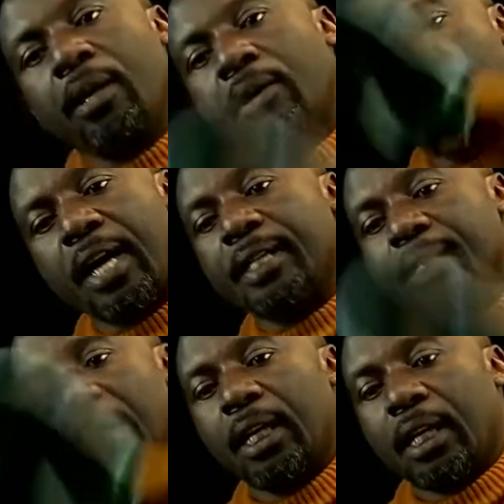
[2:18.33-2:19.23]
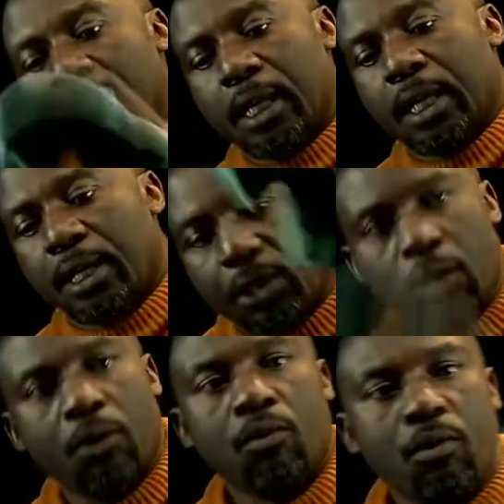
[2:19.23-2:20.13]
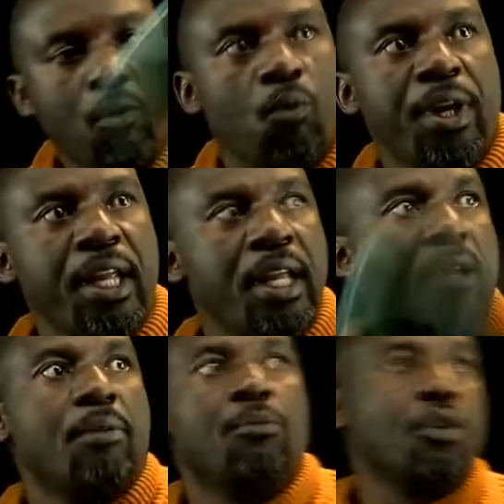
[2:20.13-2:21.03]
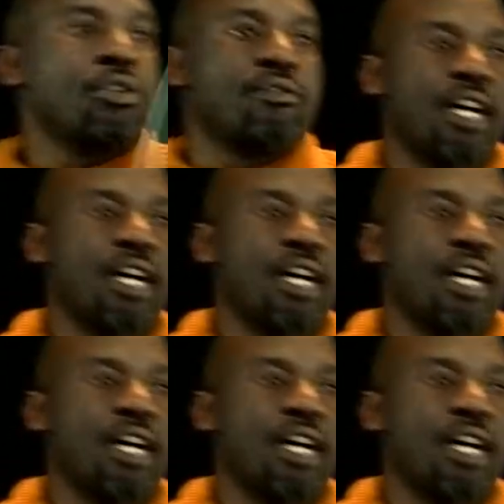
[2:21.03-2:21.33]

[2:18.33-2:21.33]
Right. So most of